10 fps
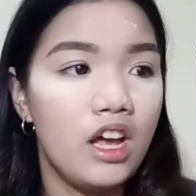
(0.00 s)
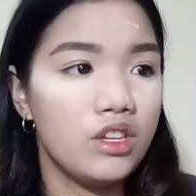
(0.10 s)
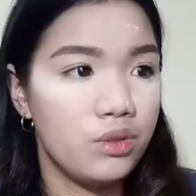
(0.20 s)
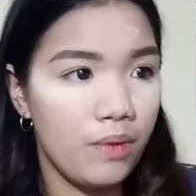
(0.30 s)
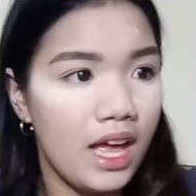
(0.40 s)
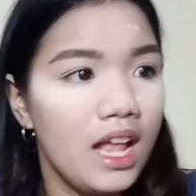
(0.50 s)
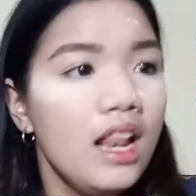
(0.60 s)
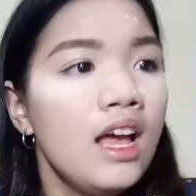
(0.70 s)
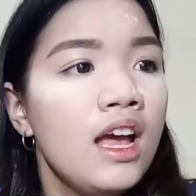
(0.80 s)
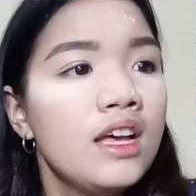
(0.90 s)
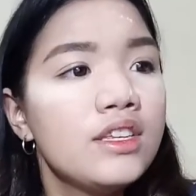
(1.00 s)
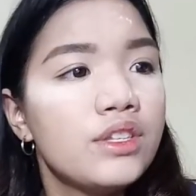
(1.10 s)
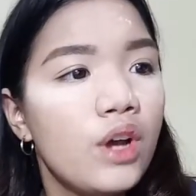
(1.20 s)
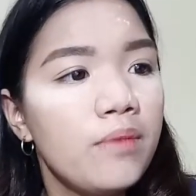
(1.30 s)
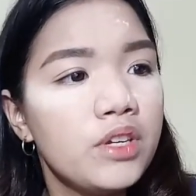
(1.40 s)
as well.
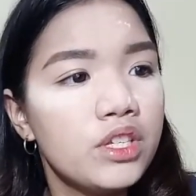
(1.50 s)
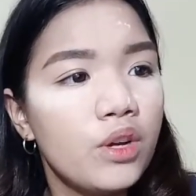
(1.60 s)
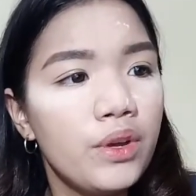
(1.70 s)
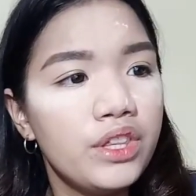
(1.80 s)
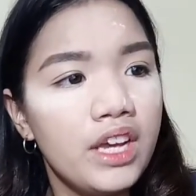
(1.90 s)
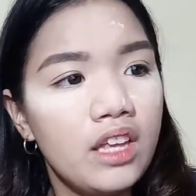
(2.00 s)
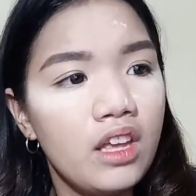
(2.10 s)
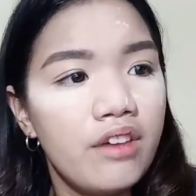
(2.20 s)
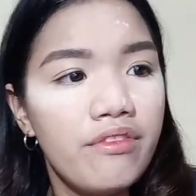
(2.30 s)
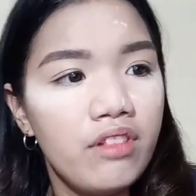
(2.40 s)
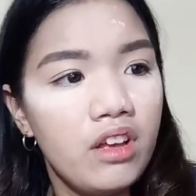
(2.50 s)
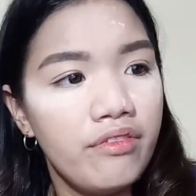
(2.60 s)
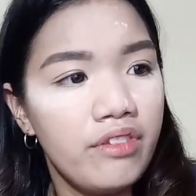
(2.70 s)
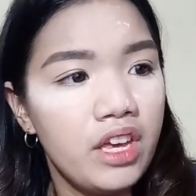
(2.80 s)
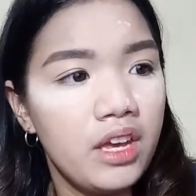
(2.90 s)
So I'm just going to get a
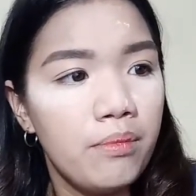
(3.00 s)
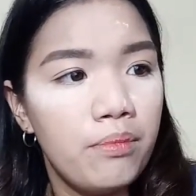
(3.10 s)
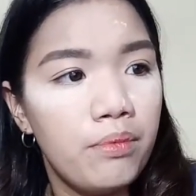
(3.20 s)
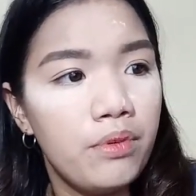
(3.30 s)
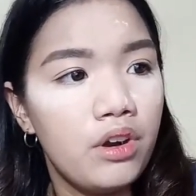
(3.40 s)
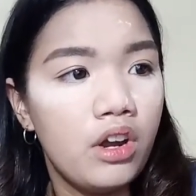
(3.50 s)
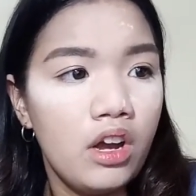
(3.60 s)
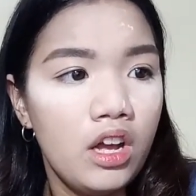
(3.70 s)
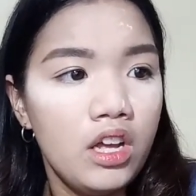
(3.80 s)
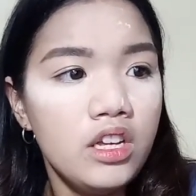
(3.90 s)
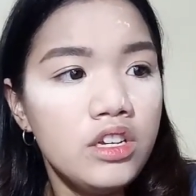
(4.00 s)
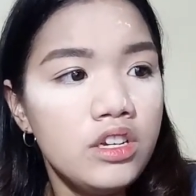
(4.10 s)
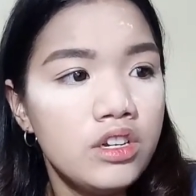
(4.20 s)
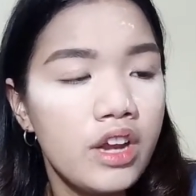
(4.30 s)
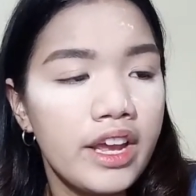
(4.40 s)
fluffy
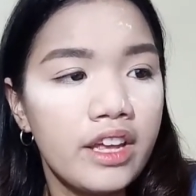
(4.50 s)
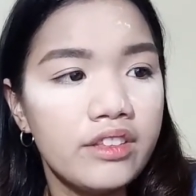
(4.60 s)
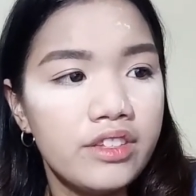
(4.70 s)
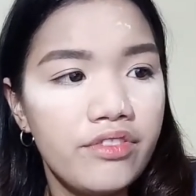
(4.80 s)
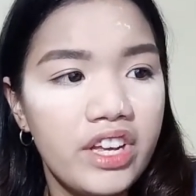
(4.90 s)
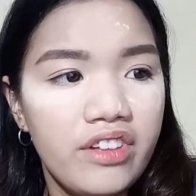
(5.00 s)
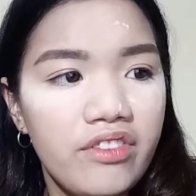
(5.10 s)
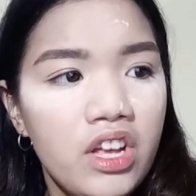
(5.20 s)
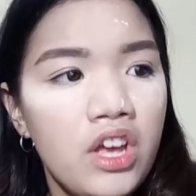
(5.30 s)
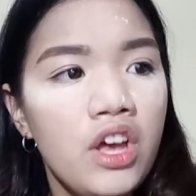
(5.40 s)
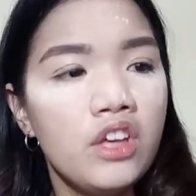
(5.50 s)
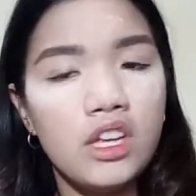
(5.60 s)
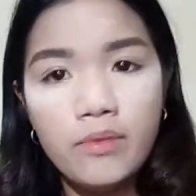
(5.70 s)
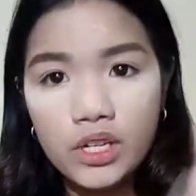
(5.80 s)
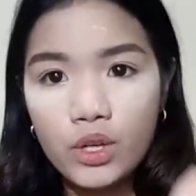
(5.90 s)
brush. I can't find it.
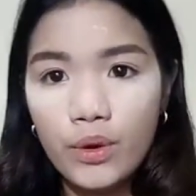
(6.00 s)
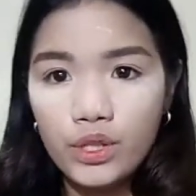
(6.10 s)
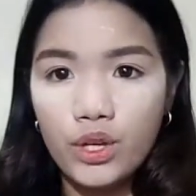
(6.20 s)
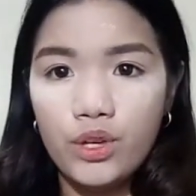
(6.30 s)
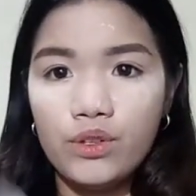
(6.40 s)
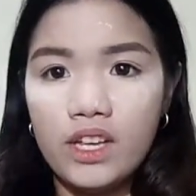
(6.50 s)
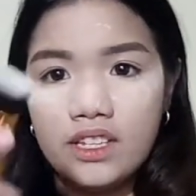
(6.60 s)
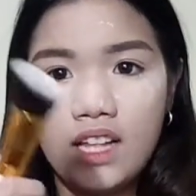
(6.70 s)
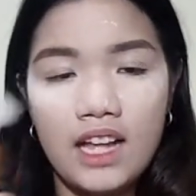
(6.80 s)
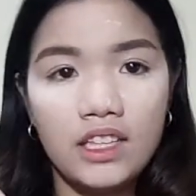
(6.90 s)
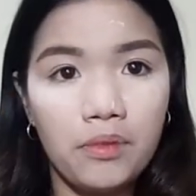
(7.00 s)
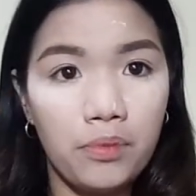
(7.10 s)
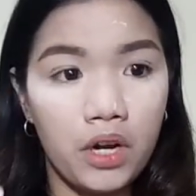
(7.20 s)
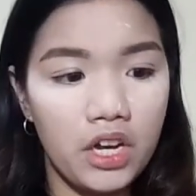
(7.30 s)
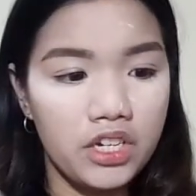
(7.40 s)
So I'm just going to use a slanted
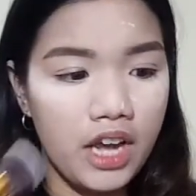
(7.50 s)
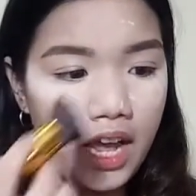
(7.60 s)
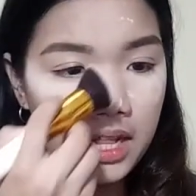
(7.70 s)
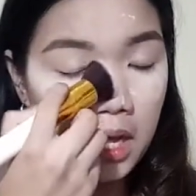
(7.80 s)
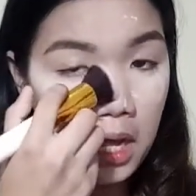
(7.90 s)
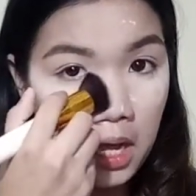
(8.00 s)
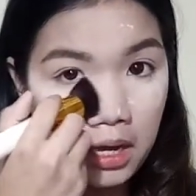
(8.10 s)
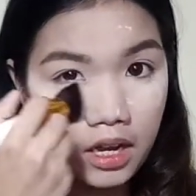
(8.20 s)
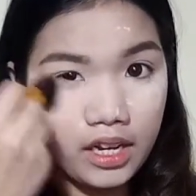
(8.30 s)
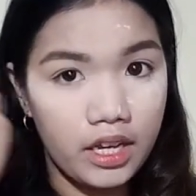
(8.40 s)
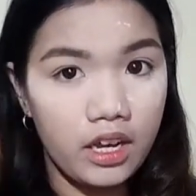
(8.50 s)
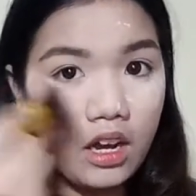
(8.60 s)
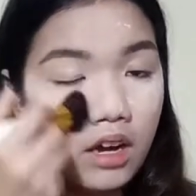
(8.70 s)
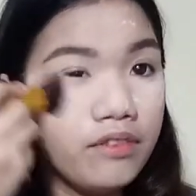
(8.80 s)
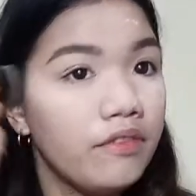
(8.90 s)
brush and gonna kick
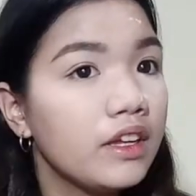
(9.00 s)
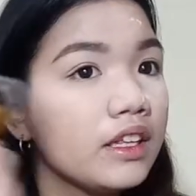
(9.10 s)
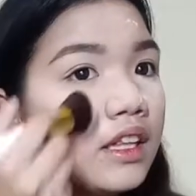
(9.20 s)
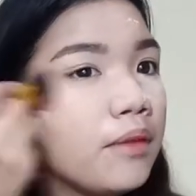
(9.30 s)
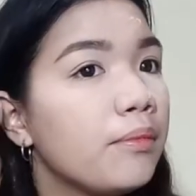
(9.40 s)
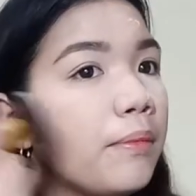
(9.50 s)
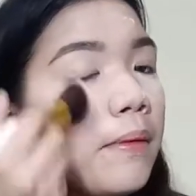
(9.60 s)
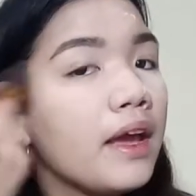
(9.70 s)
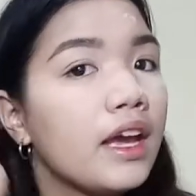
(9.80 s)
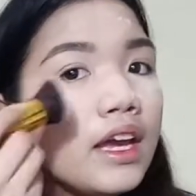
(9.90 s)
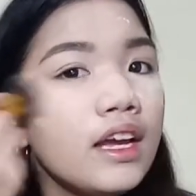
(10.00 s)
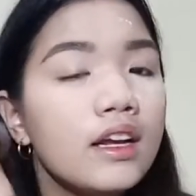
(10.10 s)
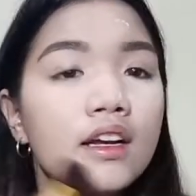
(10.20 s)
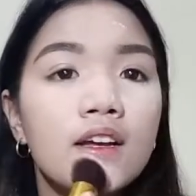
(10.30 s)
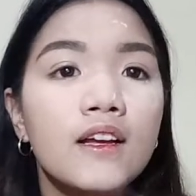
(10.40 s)
off the
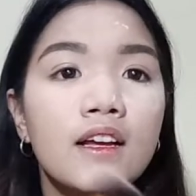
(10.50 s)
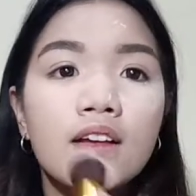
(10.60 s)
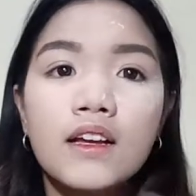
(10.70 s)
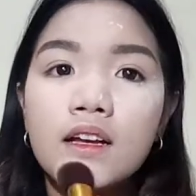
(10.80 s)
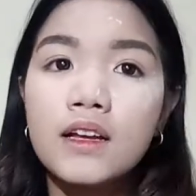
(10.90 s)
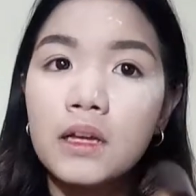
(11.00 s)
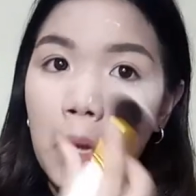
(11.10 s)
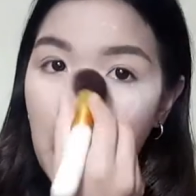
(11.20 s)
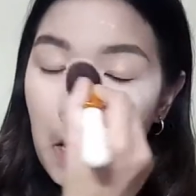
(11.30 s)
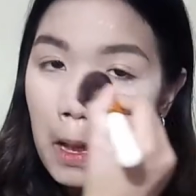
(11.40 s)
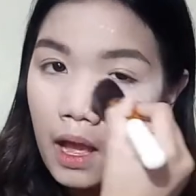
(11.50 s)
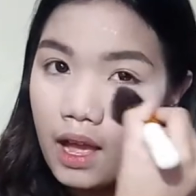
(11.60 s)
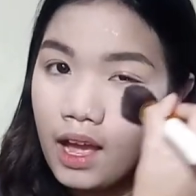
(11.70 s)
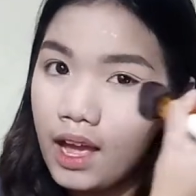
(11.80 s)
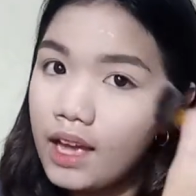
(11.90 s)
bake
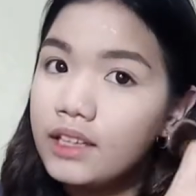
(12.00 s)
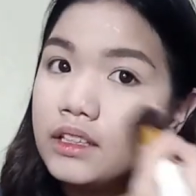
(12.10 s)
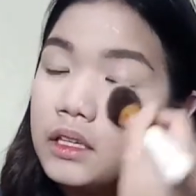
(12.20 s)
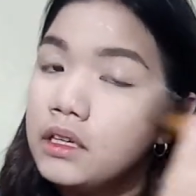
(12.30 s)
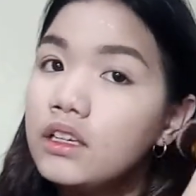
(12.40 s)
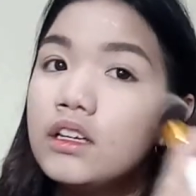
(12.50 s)
and